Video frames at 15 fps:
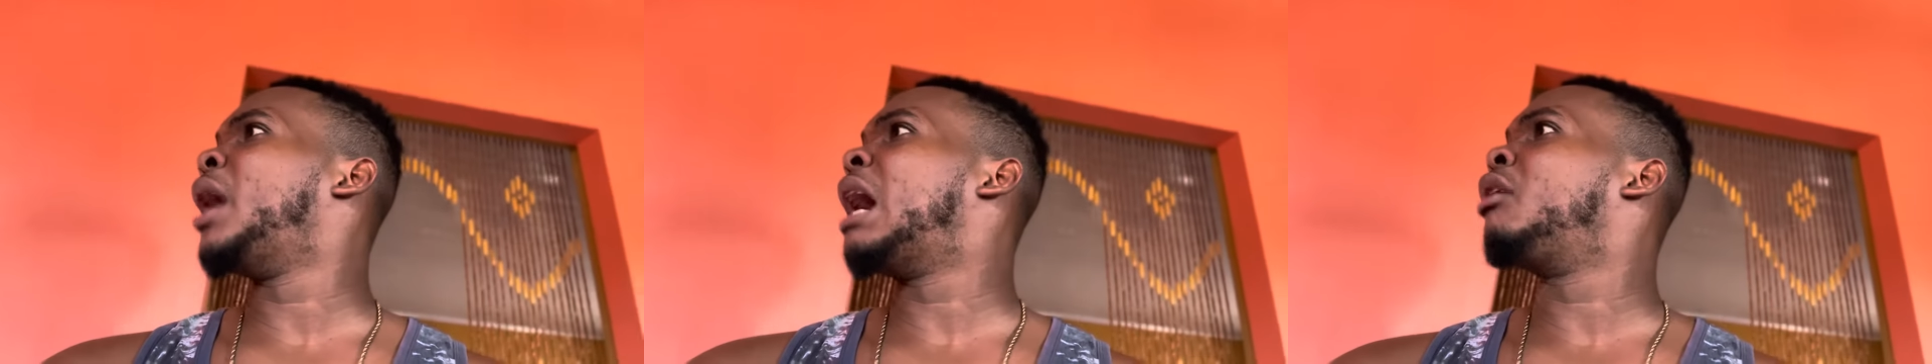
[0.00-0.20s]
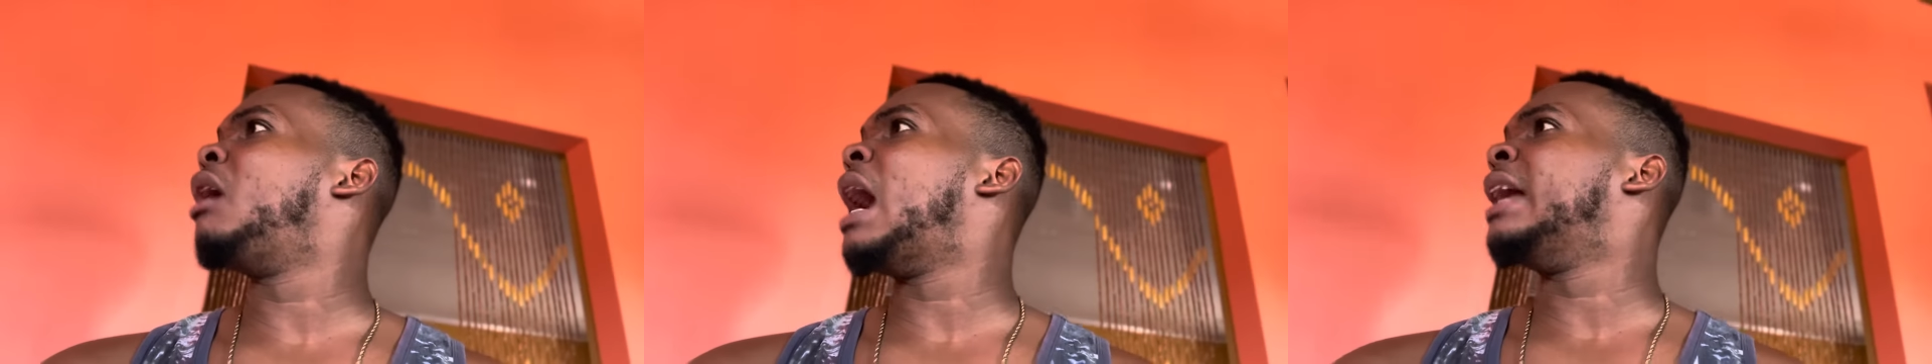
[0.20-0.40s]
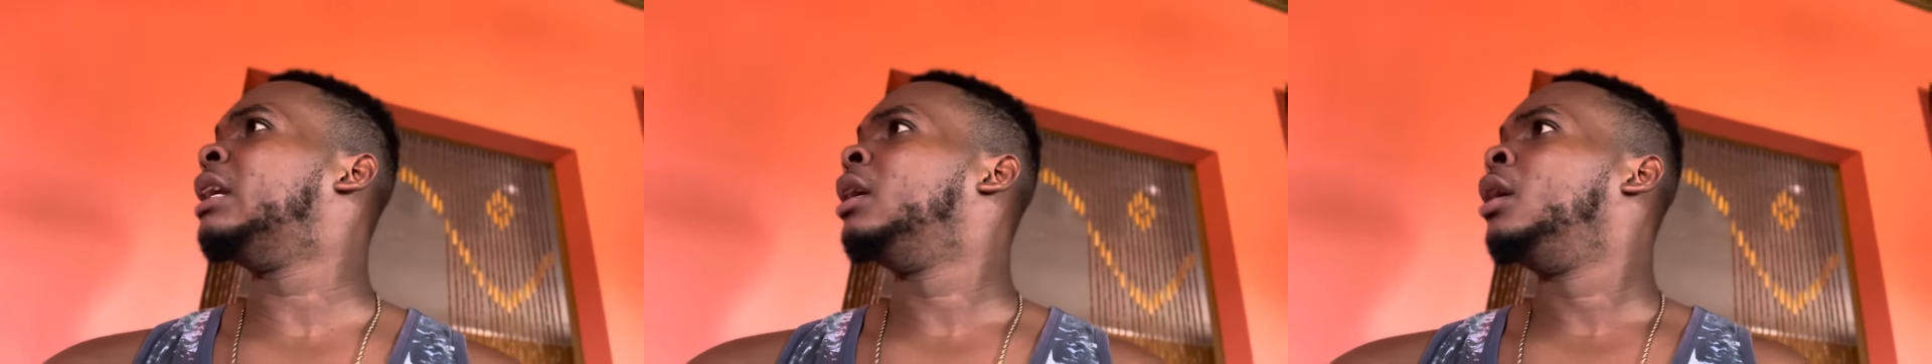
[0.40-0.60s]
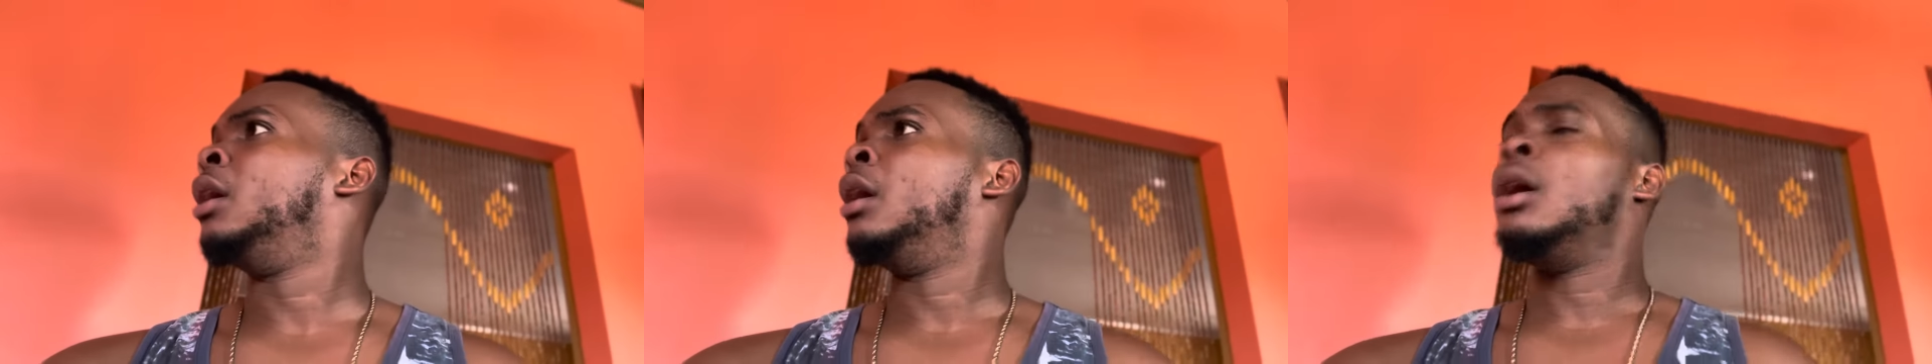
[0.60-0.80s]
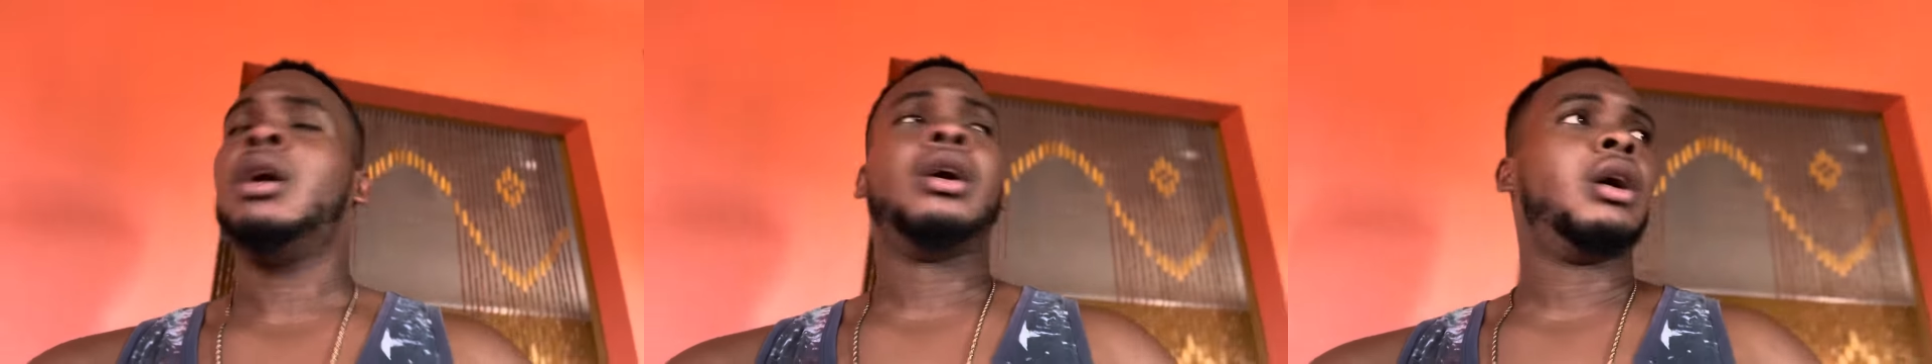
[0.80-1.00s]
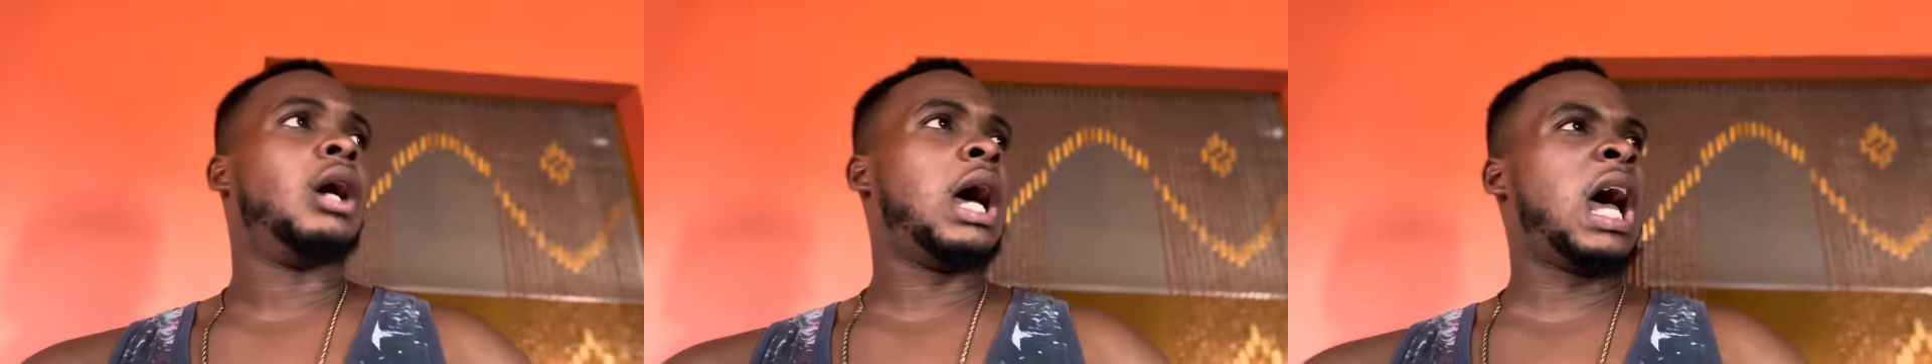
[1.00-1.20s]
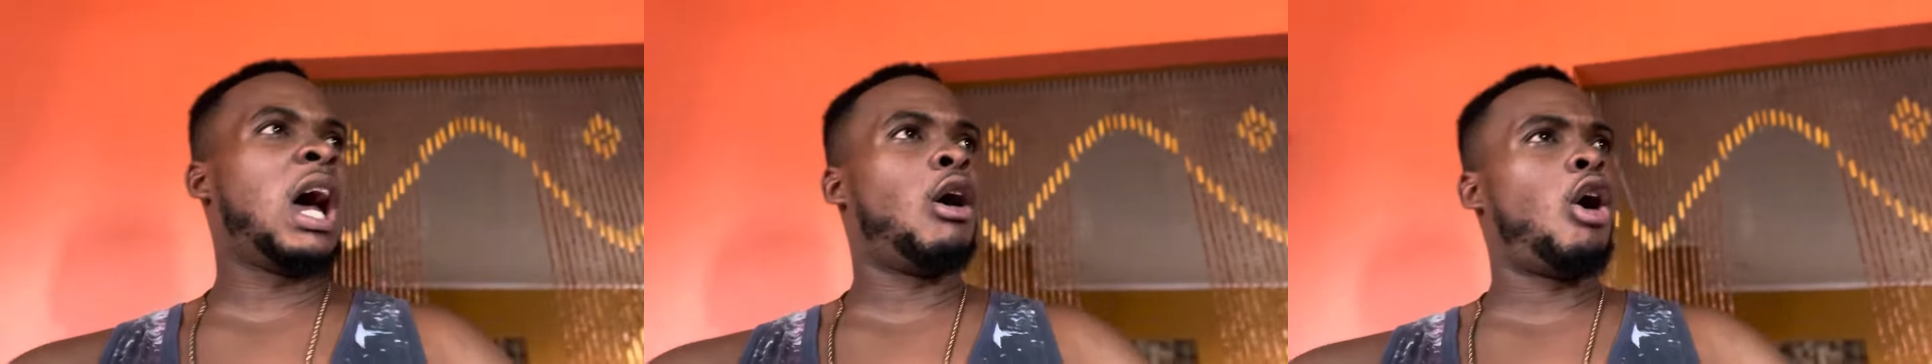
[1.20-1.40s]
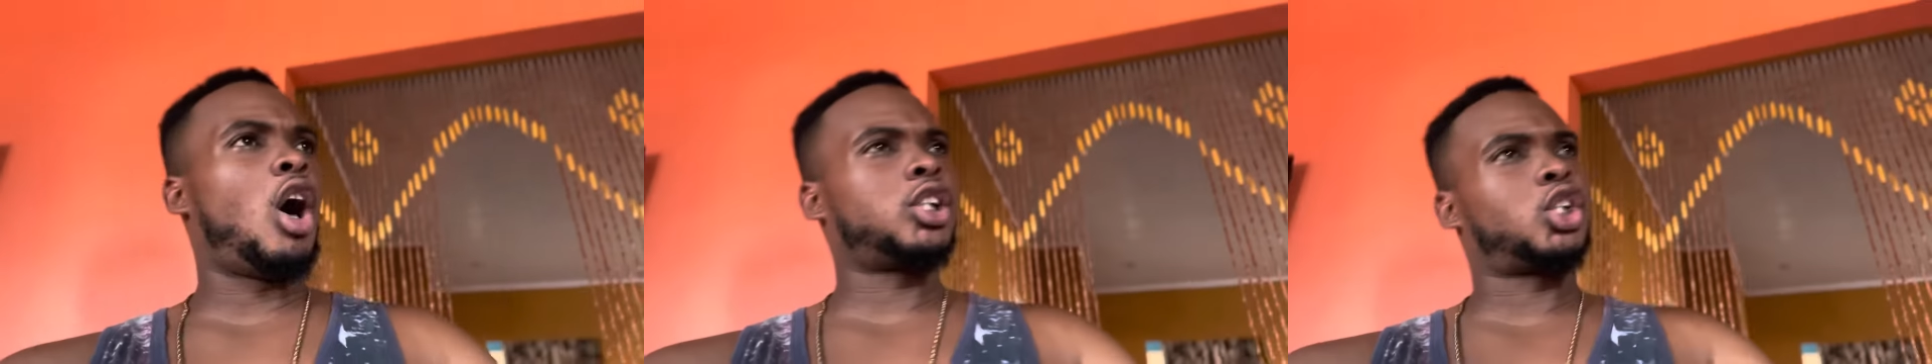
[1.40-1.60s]
where you going?
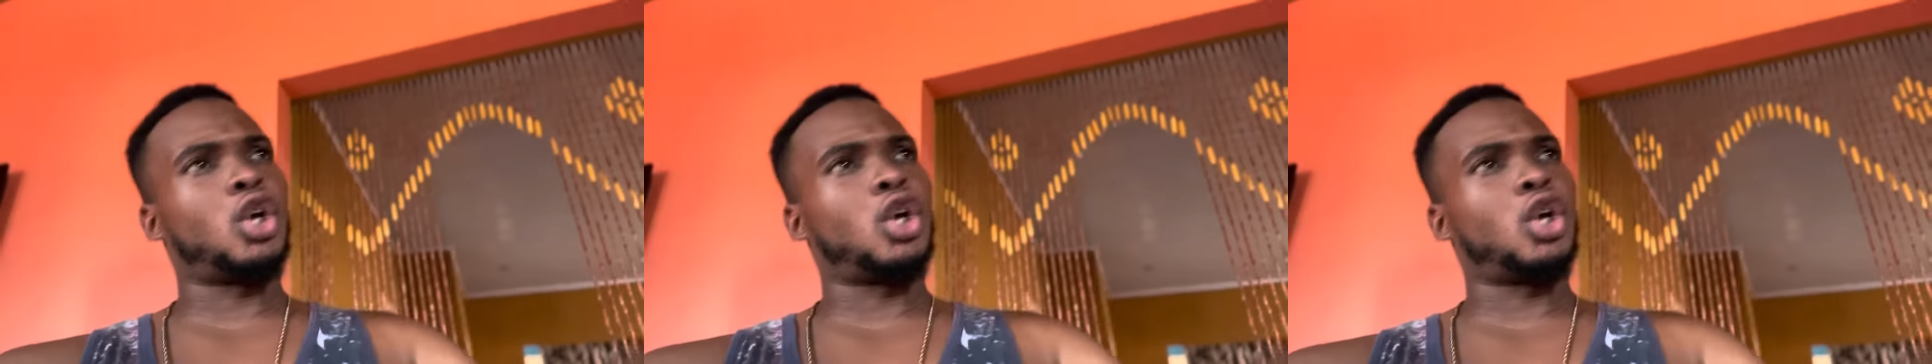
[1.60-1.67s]
Horse,